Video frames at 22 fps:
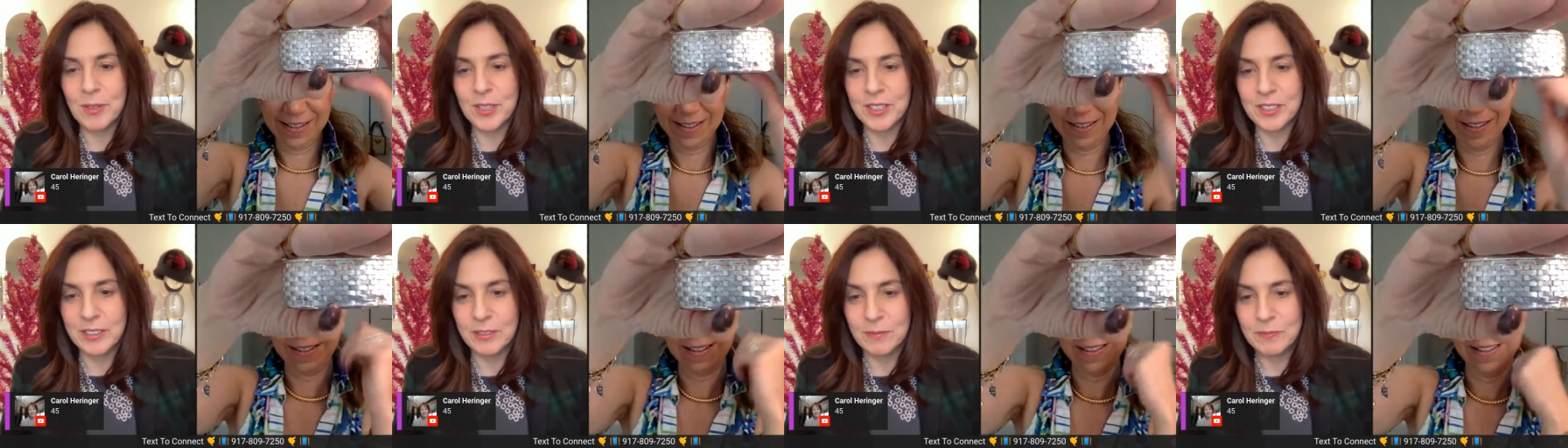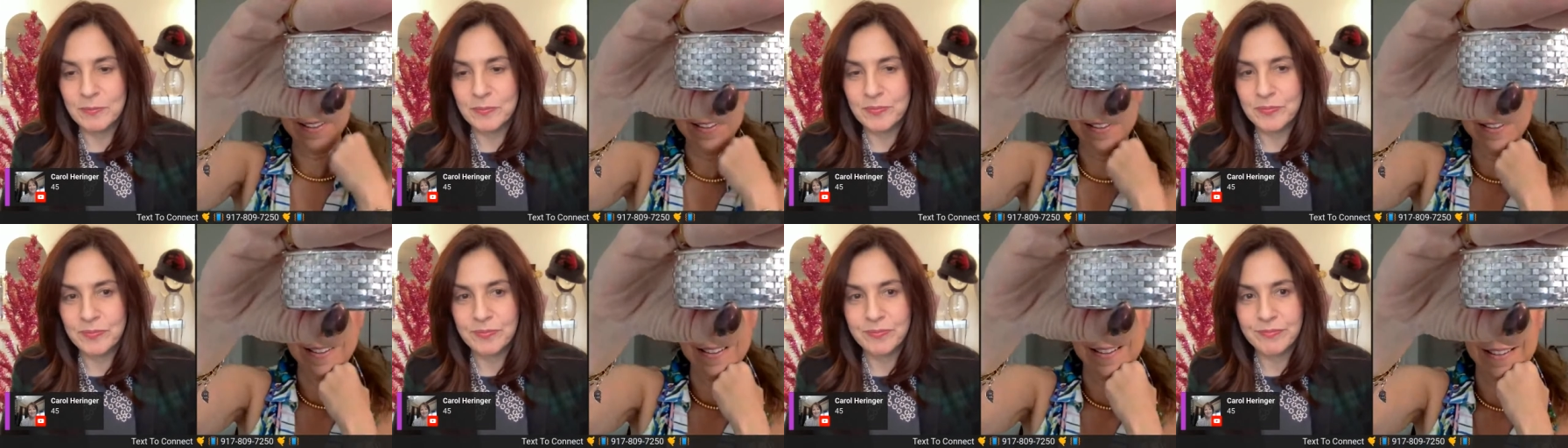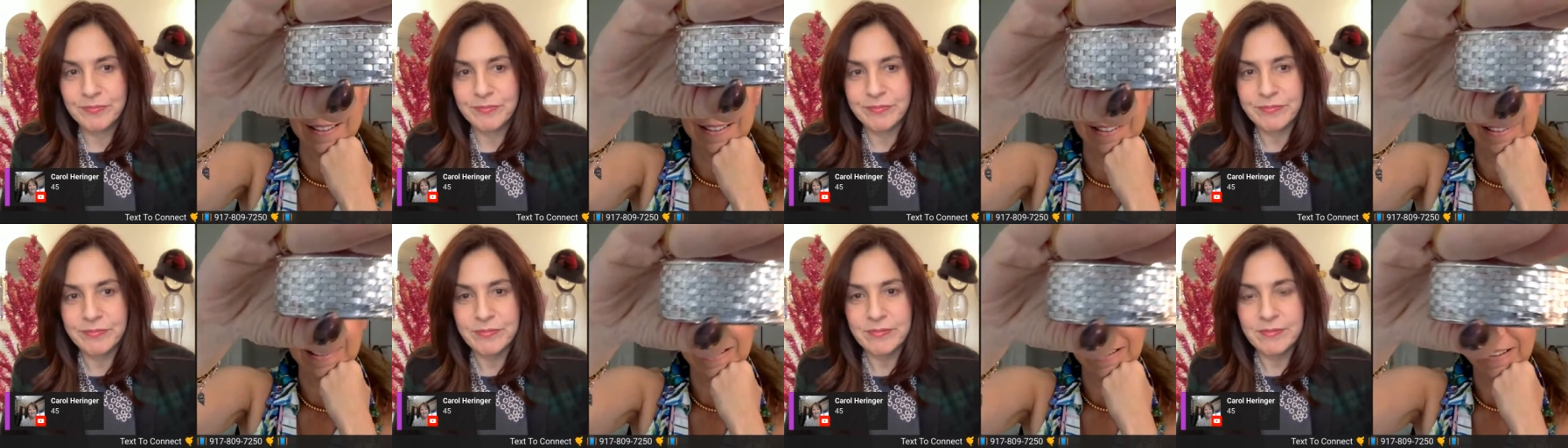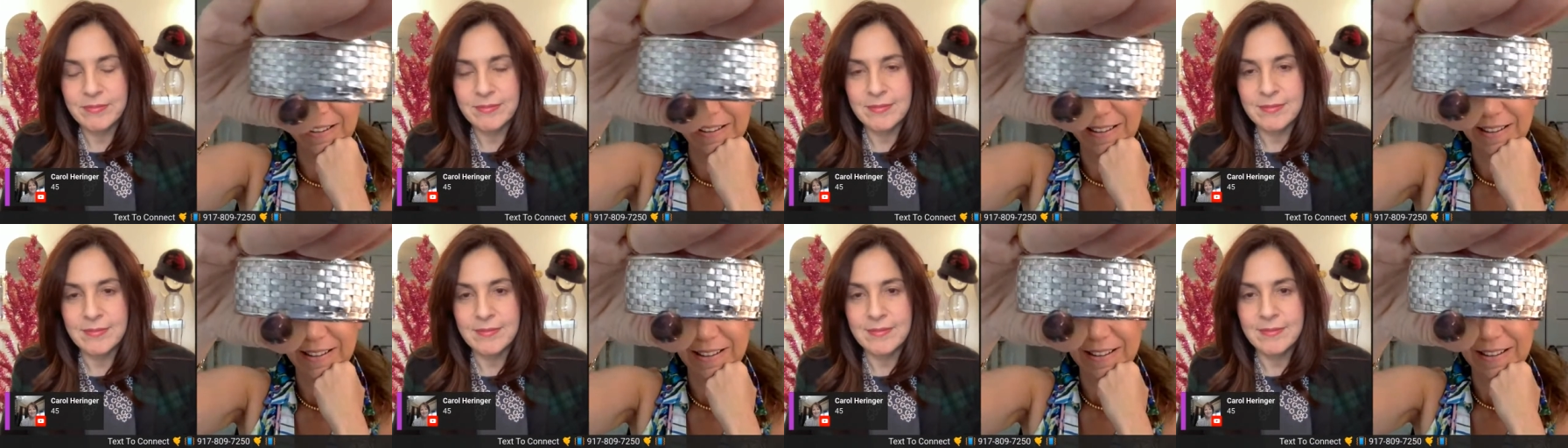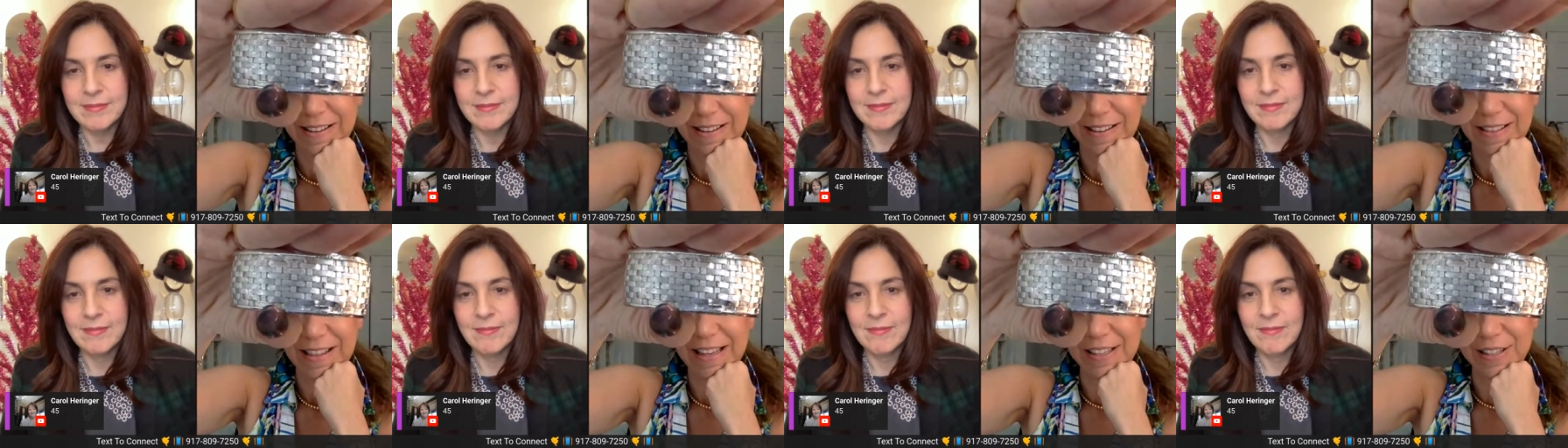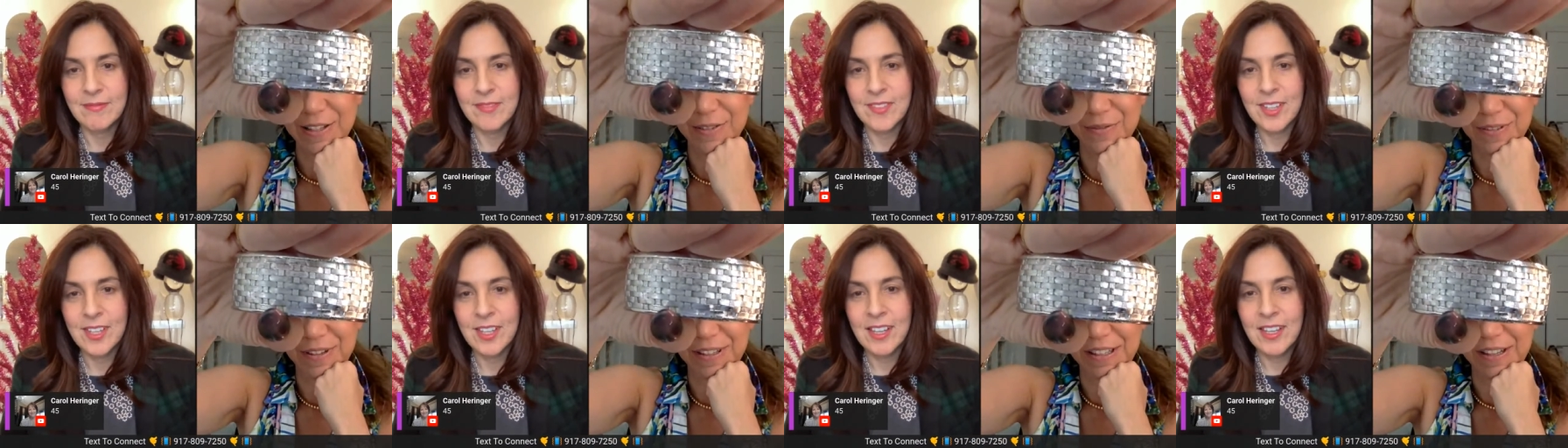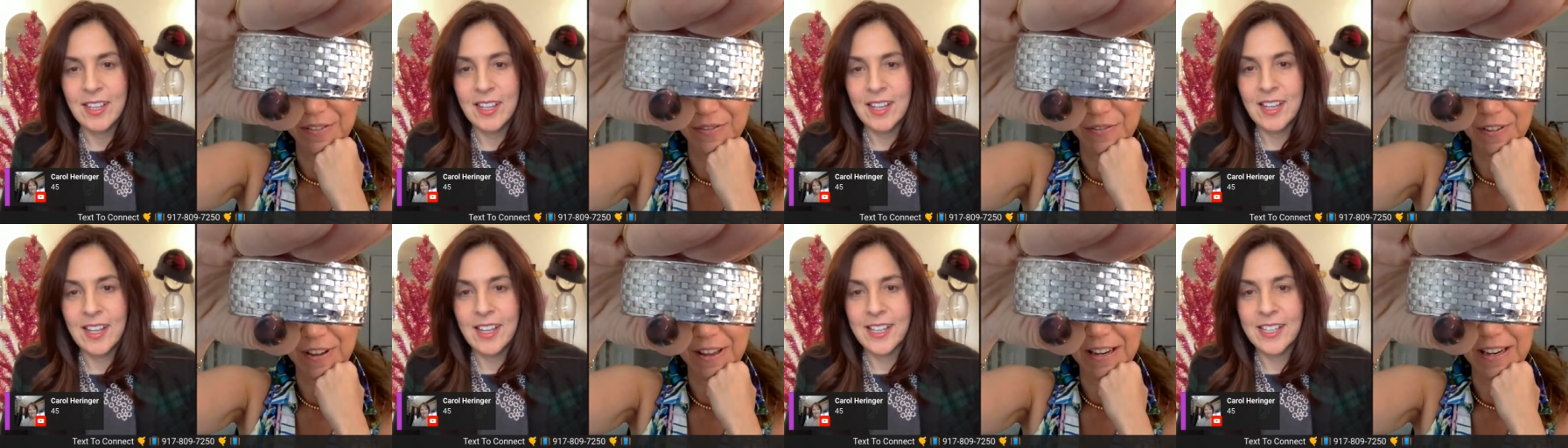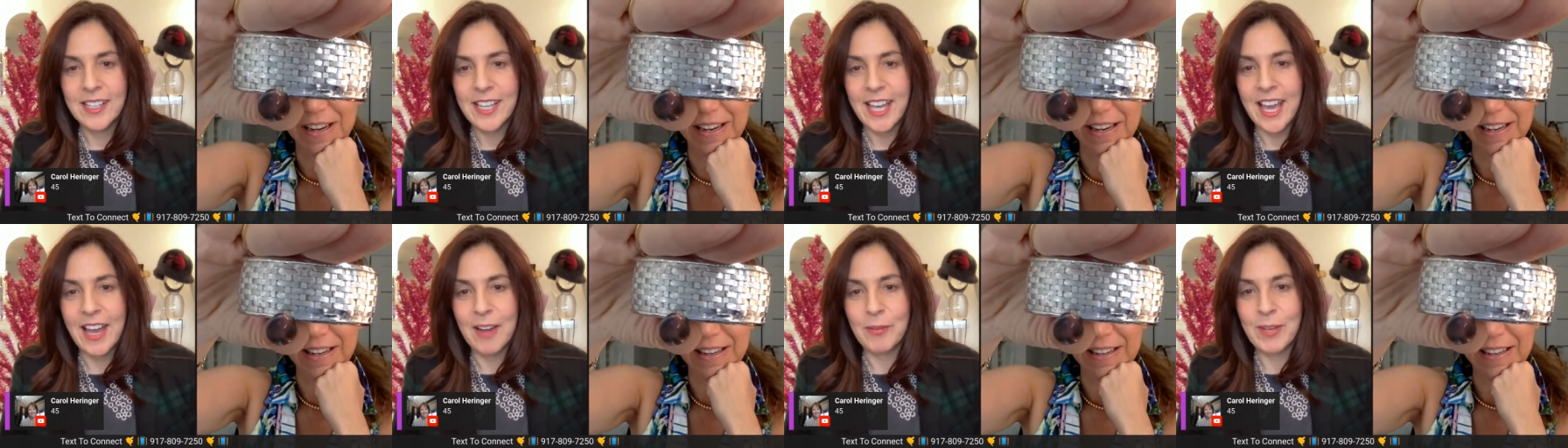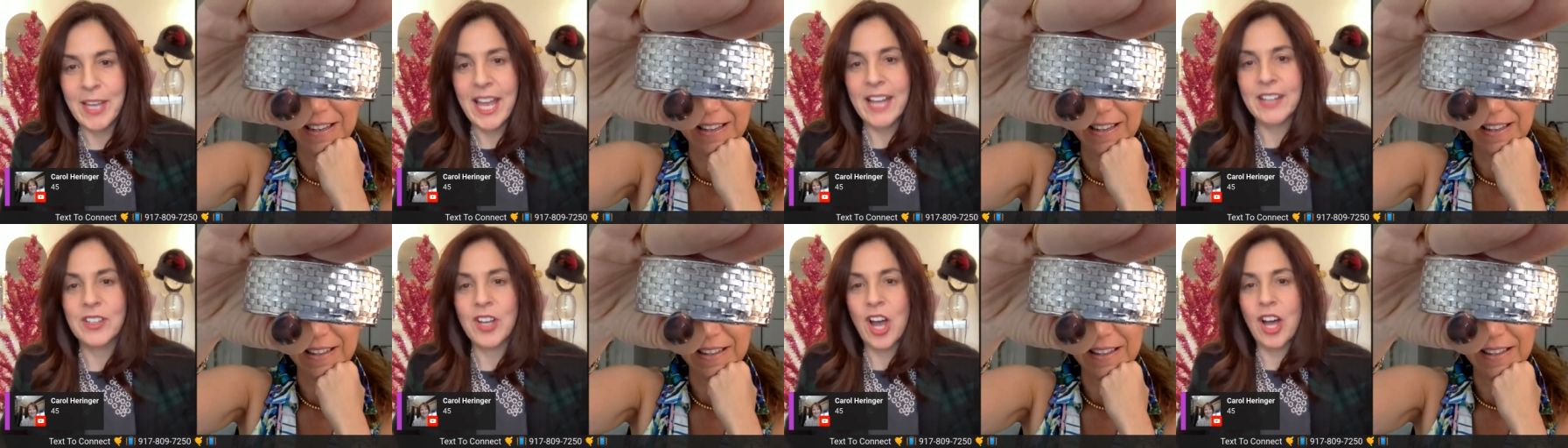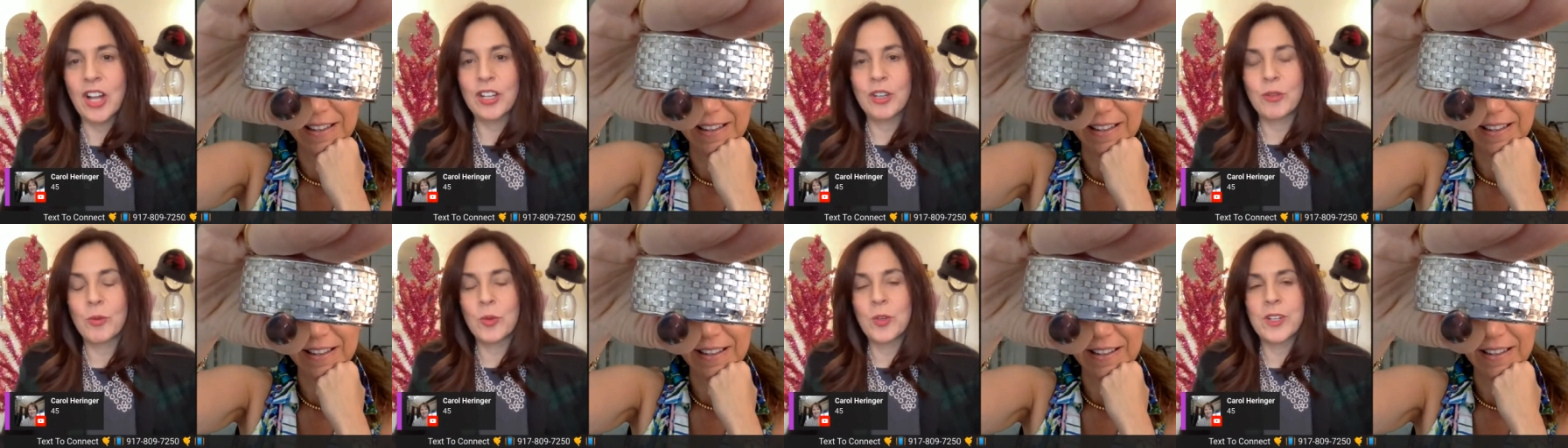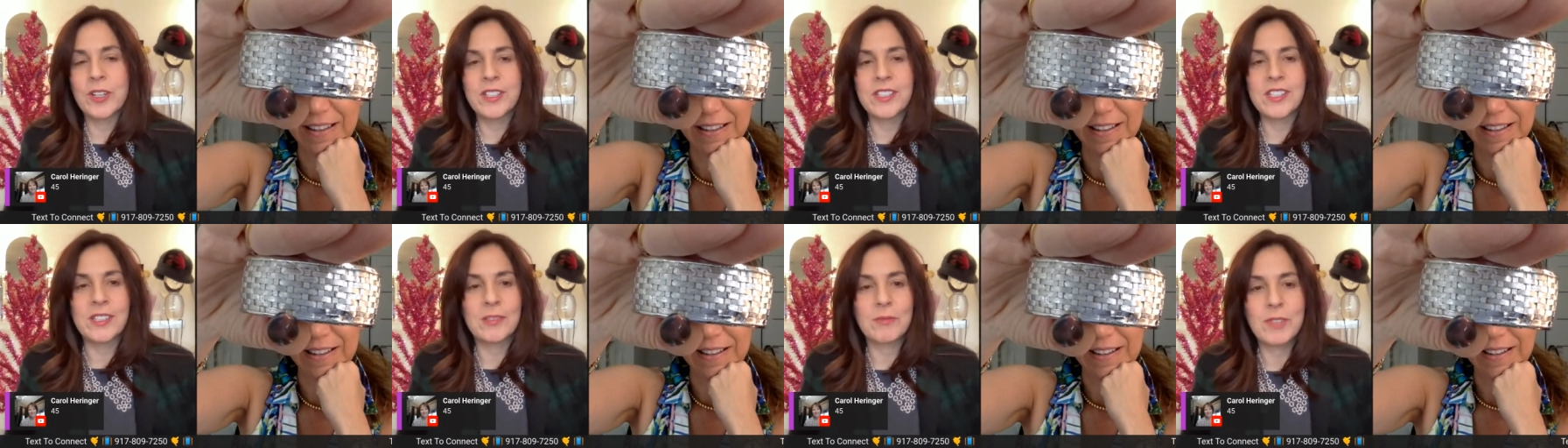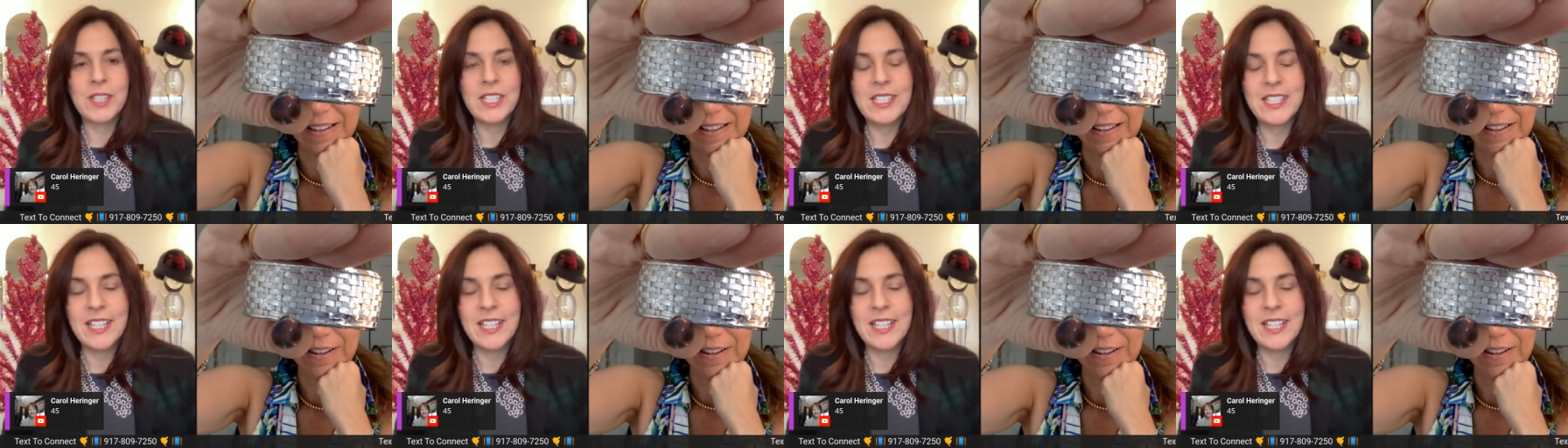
world. That's really funny. Yeah, we had color wars, and we